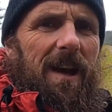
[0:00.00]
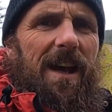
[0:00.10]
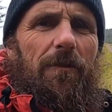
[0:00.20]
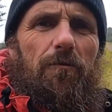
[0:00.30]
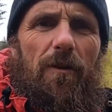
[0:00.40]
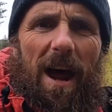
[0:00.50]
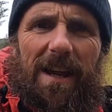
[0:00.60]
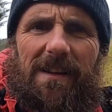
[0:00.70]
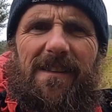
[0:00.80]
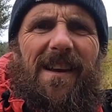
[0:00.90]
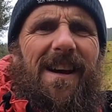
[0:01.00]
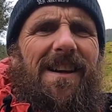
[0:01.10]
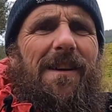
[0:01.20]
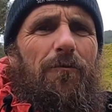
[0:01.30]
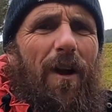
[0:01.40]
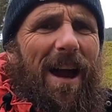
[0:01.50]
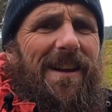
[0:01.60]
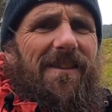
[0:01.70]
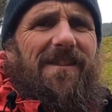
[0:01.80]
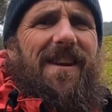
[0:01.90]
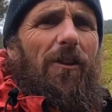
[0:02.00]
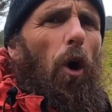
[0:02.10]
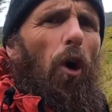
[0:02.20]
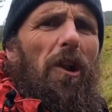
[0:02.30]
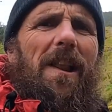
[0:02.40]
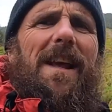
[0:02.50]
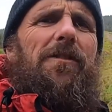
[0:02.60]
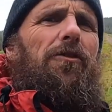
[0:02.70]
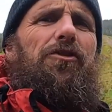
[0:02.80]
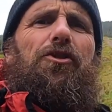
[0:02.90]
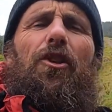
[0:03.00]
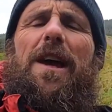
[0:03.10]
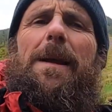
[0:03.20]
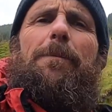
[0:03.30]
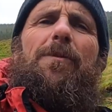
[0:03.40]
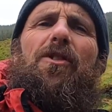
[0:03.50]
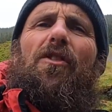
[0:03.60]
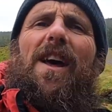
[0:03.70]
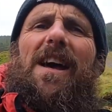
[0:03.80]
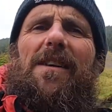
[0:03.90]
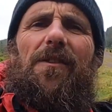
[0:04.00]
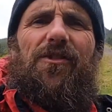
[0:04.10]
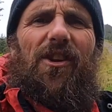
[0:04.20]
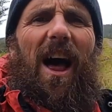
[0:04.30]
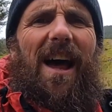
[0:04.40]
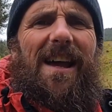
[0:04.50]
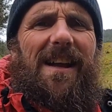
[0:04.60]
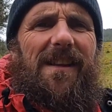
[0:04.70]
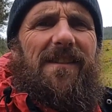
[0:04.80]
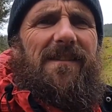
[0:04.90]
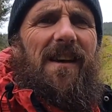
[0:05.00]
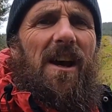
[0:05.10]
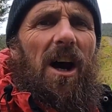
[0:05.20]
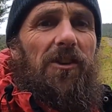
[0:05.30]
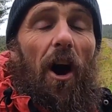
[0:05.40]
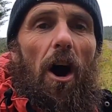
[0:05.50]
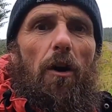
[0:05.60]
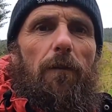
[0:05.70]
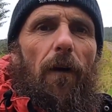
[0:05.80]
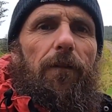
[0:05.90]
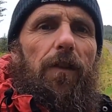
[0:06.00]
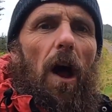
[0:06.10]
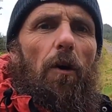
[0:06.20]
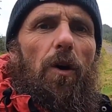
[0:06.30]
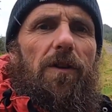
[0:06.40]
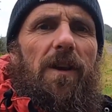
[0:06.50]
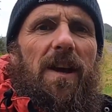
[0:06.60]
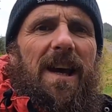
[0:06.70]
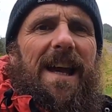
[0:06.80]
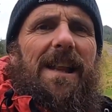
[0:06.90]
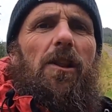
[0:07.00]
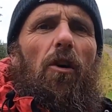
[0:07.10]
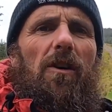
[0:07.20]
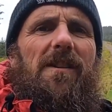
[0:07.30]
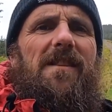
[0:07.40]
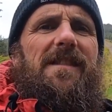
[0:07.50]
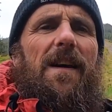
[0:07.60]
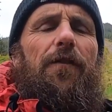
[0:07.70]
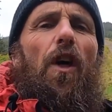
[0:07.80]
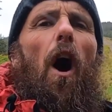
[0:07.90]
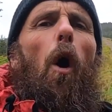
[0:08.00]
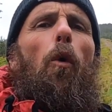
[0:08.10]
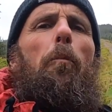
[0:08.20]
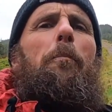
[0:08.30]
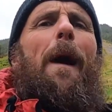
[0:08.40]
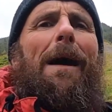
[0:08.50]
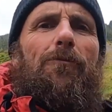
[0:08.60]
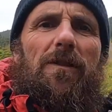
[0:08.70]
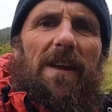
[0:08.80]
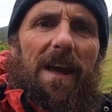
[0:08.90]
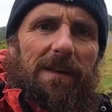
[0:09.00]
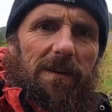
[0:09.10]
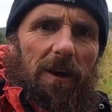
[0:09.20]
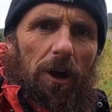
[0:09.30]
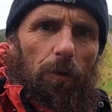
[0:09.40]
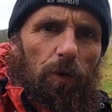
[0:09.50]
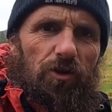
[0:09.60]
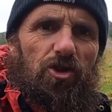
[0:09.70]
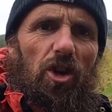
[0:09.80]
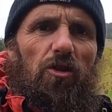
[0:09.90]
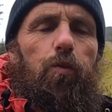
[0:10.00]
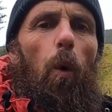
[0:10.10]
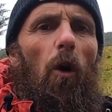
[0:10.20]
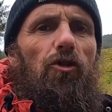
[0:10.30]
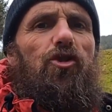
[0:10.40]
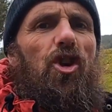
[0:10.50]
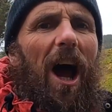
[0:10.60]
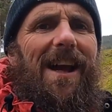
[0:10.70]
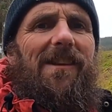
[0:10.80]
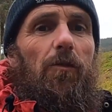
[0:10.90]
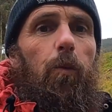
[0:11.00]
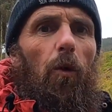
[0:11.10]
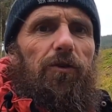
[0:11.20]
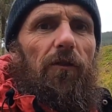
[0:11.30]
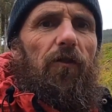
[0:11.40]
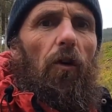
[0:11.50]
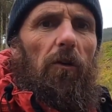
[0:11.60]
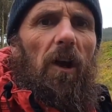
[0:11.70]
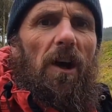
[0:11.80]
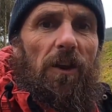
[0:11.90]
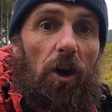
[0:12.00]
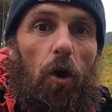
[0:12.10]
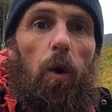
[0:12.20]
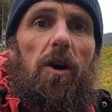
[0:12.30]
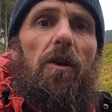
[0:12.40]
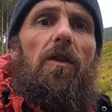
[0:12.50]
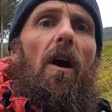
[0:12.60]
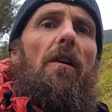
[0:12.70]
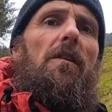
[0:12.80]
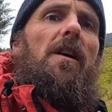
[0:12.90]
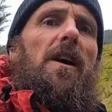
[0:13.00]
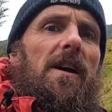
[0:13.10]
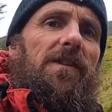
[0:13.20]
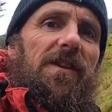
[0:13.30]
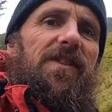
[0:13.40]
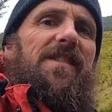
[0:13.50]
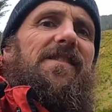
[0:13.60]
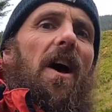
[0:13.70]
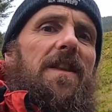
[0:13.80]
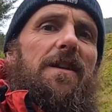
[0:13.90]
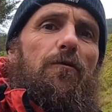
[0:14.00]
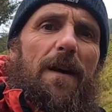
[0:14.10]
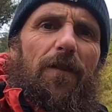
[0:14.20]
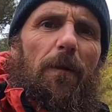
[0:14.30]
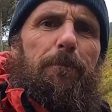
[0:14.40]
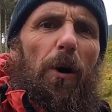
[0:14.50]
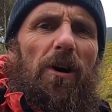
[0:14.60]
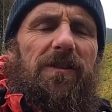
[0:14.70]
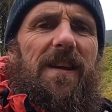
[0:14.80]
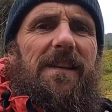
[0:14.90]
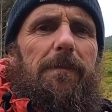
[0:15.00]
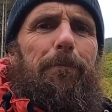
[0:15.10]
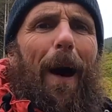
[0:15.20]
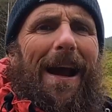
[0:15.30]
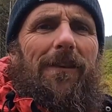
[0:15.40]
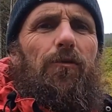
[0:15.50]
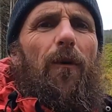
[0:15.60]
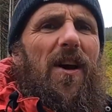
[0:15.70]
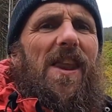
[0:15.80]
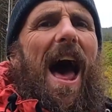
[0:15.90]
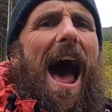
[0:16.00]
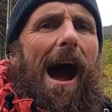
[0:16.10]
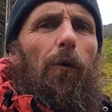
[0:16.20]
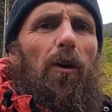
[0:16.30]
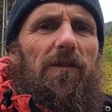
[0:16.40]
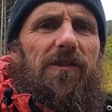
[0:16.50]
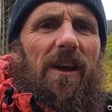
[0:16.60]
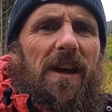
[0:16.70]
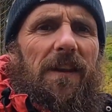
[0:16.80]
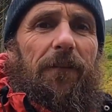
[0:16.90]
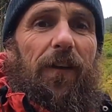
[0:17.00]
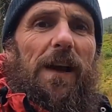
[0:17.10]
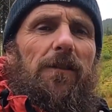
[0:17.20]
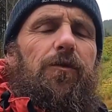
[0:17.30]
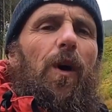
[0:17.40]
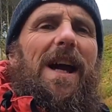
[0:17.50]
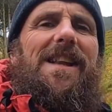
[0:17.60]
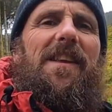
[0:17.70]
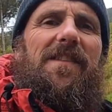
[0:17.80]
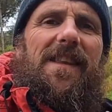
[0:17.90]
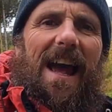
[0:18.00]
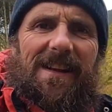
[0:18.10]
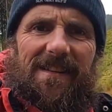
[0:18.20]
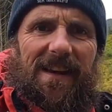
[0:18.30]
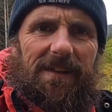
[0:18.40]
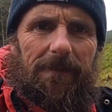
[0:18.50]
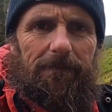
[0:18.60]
It rained and it rained until all the little streams on the hillsides had overflown. It looked as if the whole mountain was just one giant waterfall. The Gwrnol and the Dysunny River burst its banks within hours. The fields were inundated.